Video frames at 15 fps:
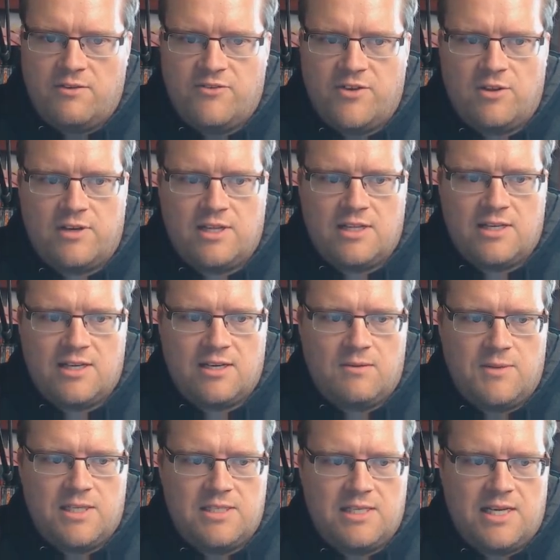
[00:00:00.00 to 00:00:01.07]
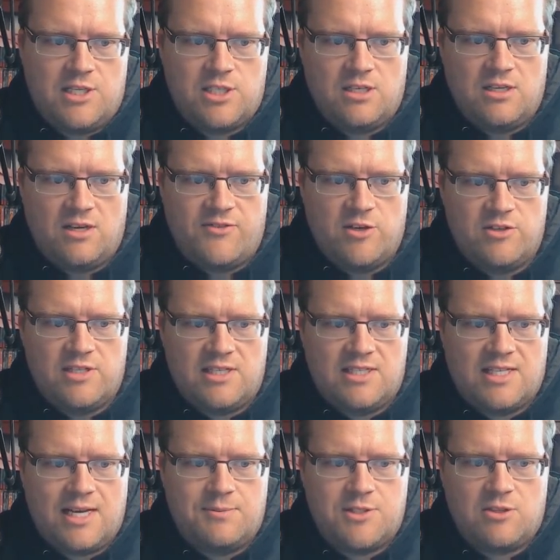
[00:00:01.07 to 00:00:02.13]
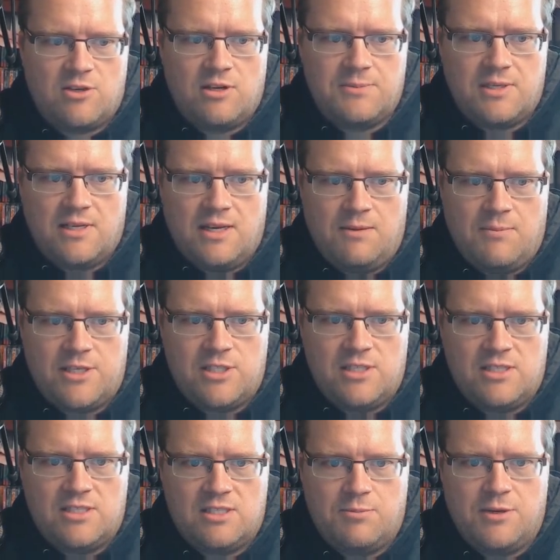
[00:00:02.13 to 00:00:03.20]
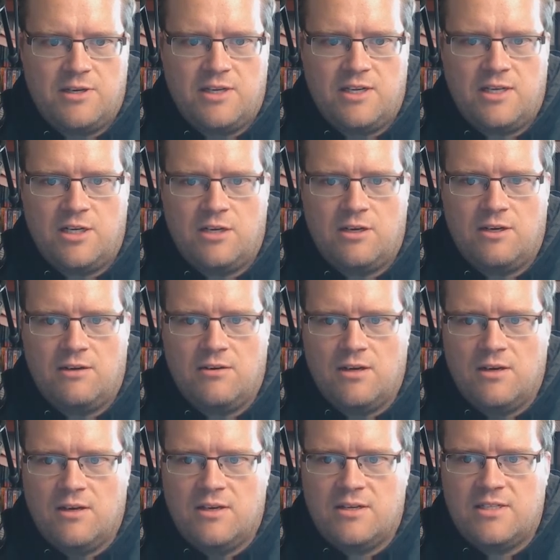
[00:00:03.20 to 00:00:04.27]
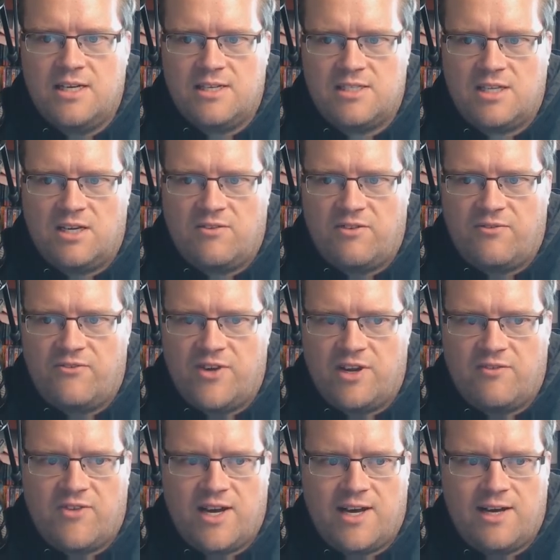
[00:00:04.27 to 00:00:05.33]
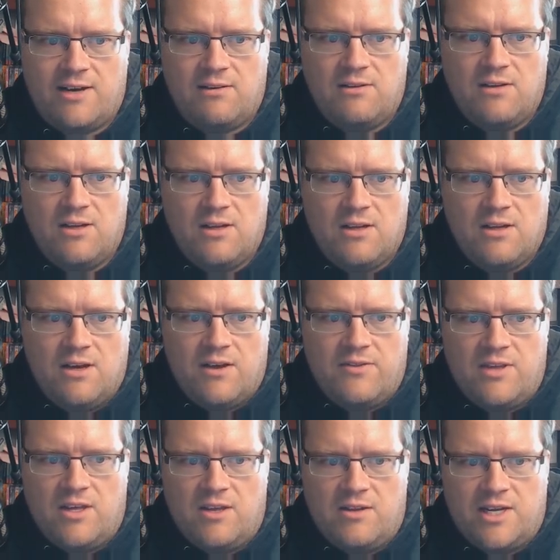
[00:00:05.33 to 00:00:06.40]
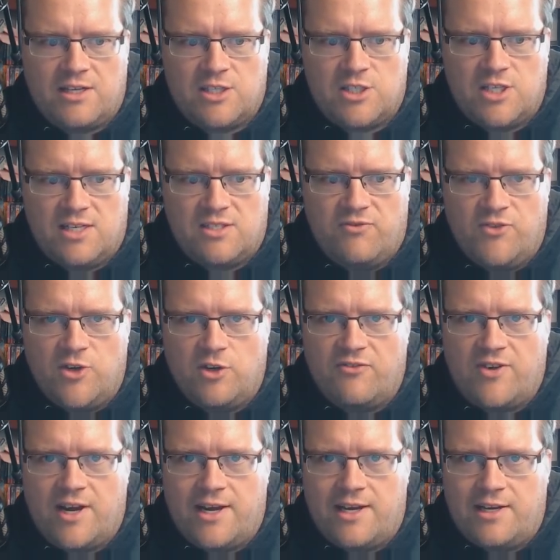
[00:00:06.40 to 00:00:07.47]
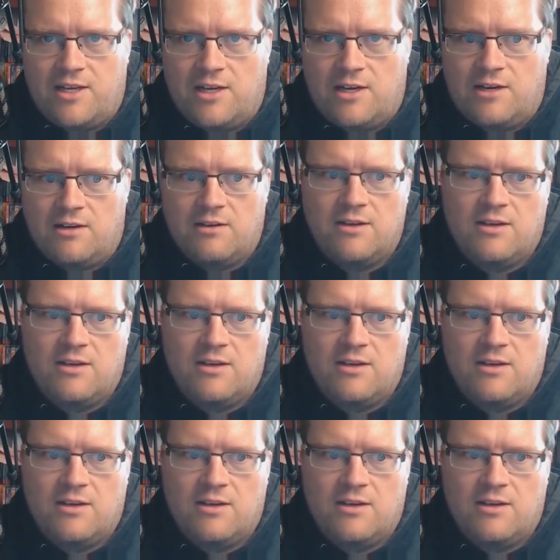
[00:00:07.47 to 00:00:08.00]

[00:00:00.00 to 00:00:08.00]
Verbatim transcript: if you look at the documentation, if you're using TypeScript, it mentions to put in your tsconfig file, the Nuxt.js Vuetify in here